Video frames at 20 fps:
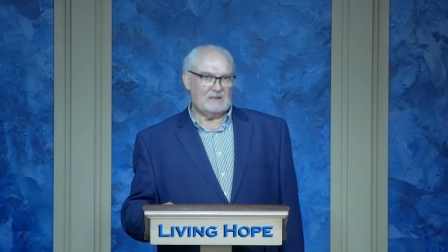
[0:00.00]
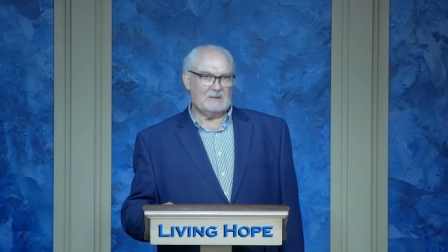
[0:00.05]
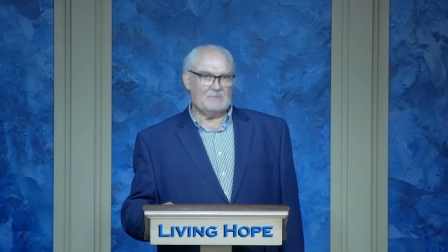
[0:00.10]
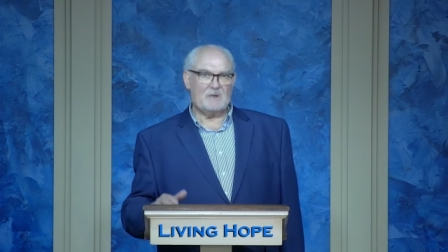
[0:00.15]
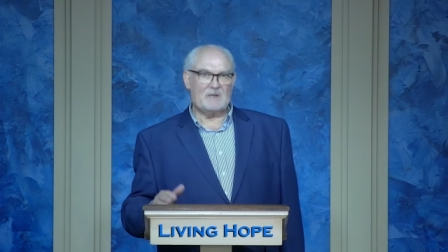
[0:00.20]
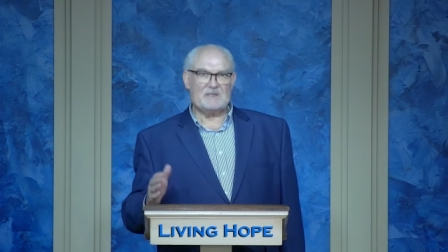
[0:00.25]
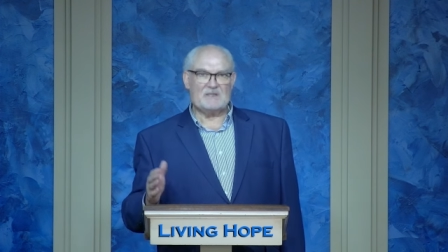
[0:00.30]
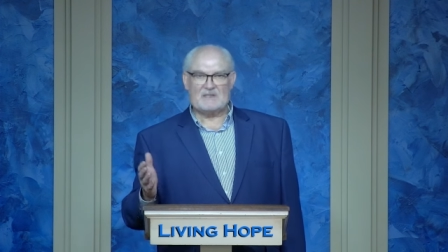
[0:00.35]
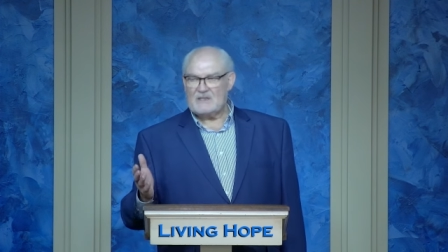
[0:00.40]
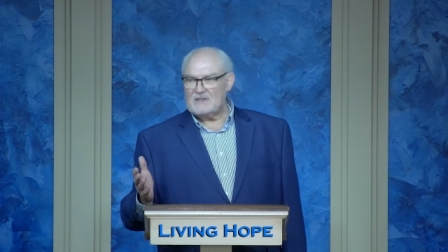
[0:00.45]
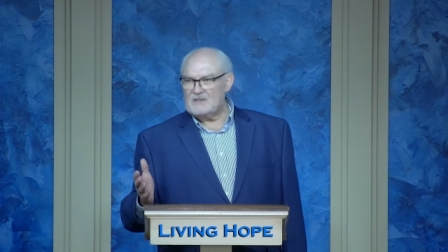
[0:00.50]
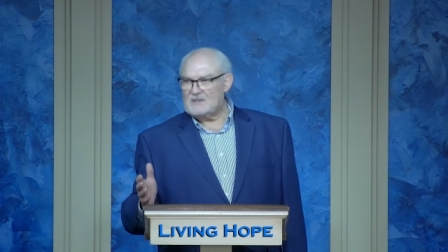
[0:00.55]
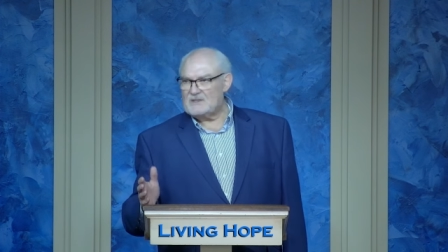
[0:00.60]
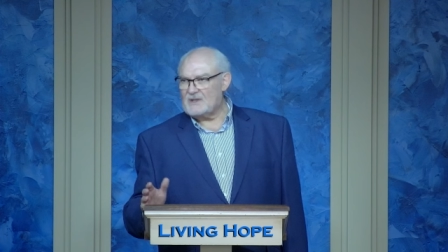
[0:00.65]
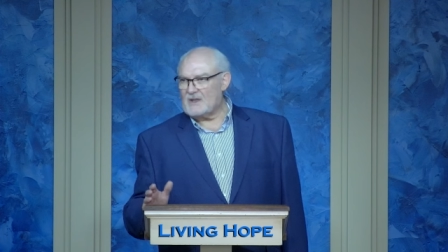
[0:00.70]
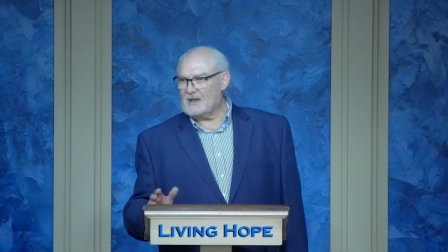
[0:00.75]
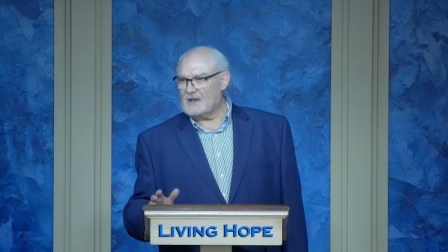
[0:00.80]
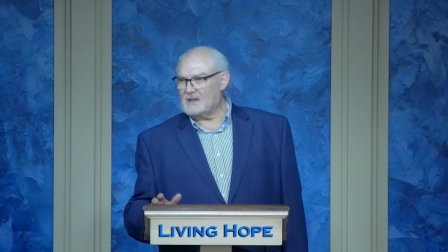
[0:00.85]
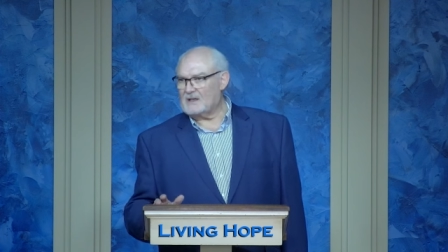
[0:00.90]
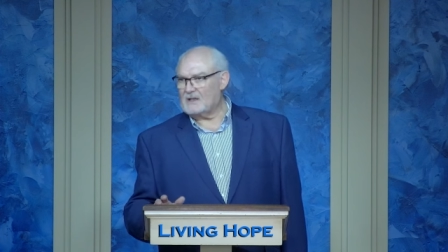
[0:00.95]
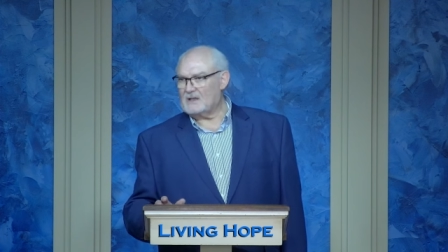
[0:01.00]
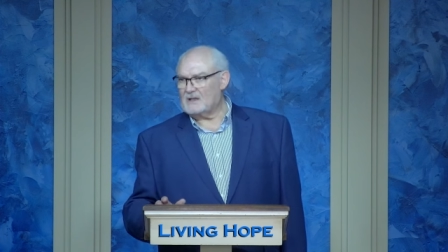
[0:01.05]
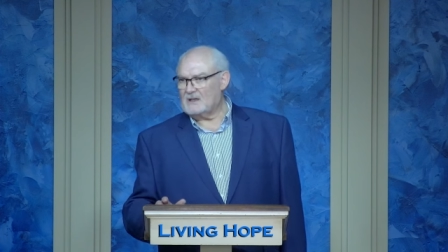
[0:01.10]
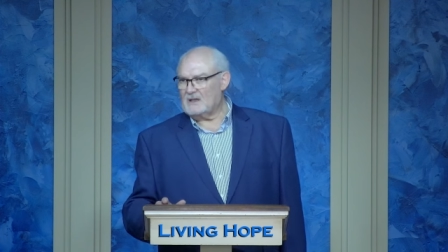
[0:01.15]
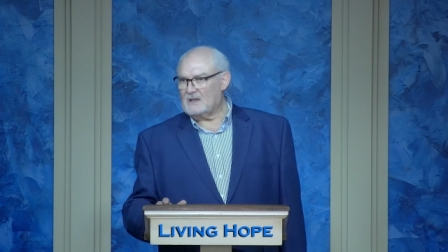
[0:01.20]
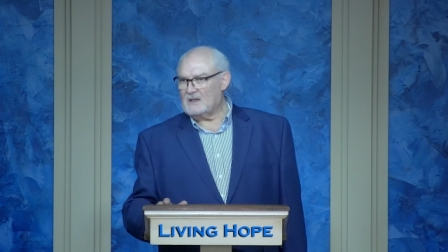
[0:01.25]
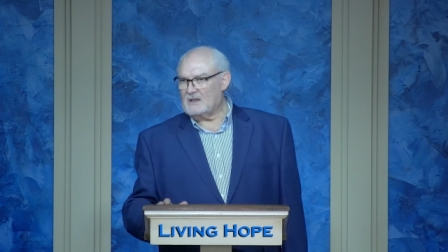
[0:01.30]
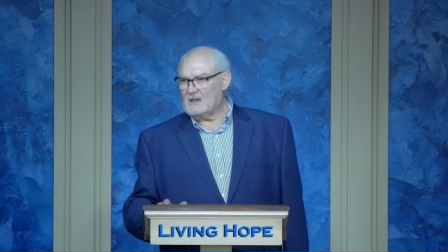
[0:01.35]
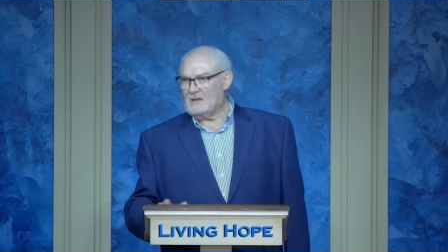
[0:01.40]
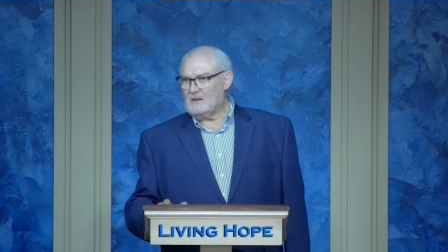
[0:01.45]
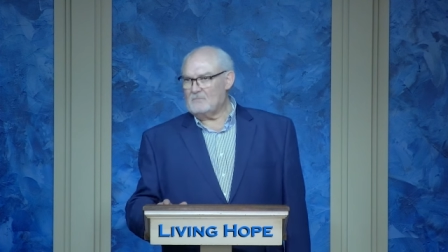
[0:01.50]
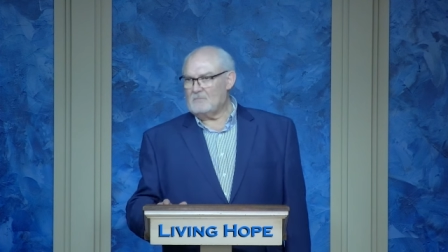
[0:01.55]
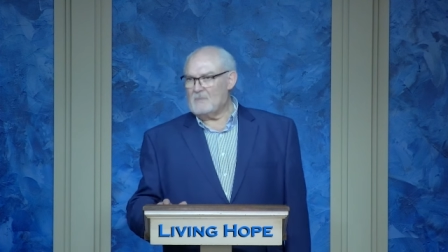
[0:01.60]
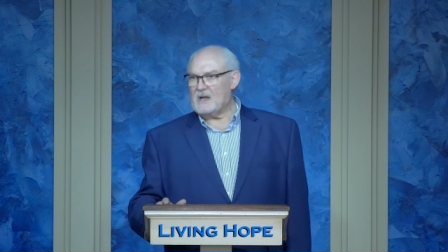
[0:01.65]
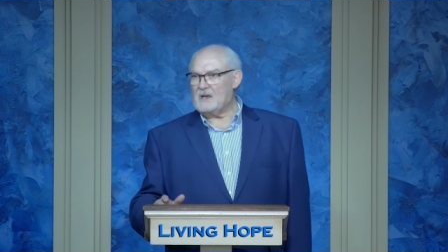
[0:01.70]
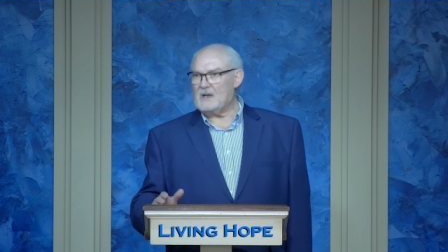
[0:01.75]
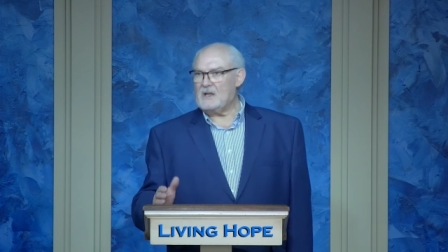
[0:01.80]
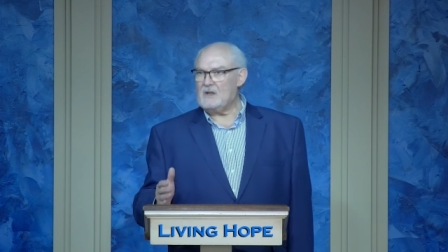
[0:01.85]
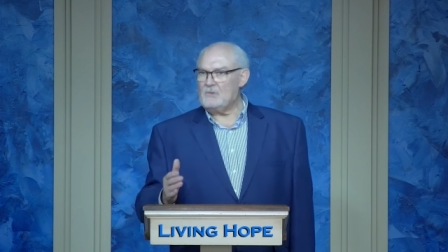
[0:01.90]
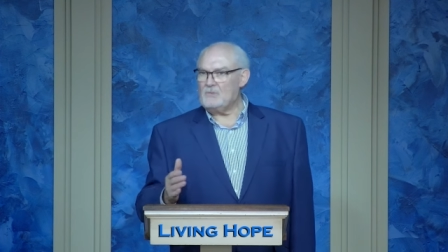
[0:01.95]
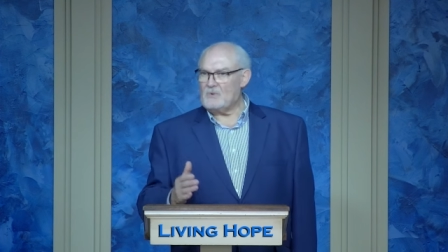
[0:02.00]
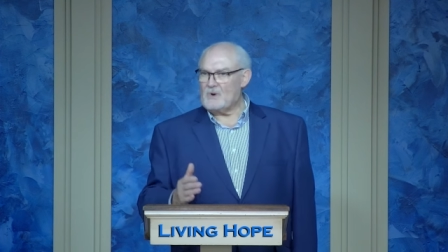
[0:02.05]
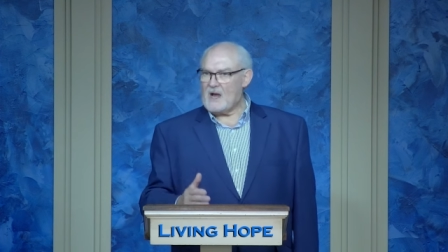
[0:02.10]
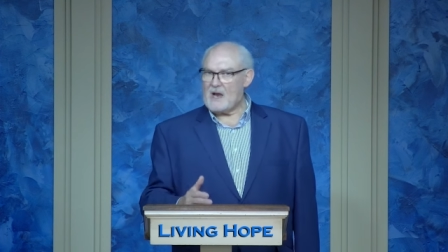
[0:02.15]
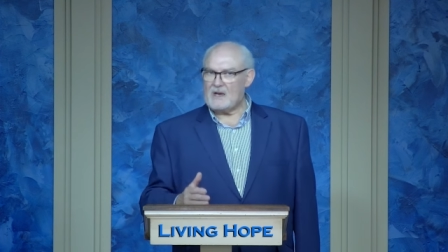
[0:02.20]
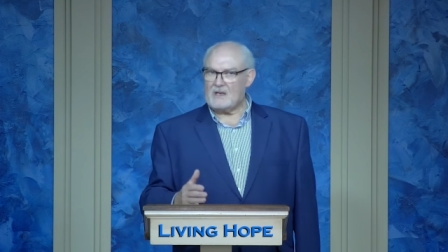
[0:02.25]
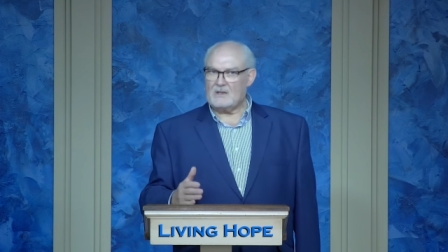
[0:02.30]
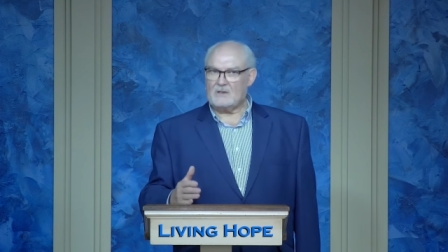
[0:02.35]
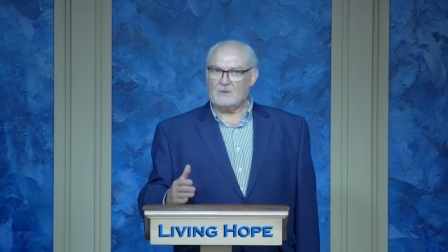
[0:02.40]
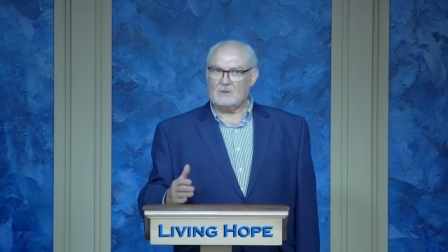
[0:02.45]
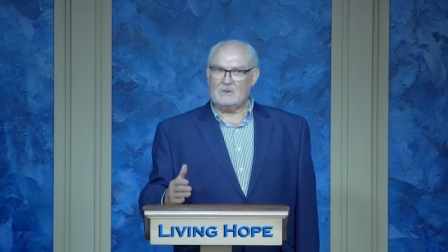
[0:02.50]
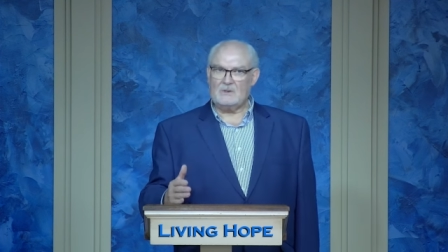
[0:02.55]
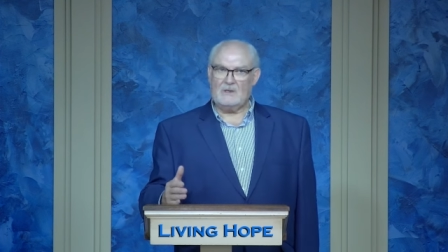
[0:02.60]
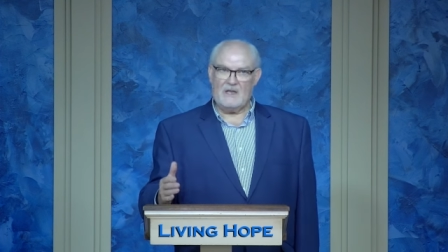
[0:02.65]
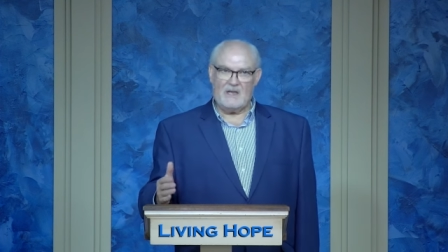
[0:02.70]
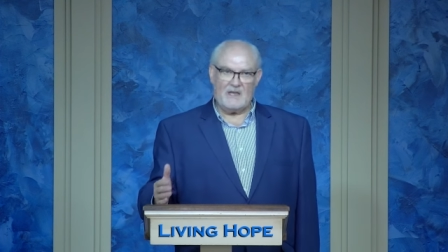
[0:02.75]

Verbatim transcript: But since then, many radical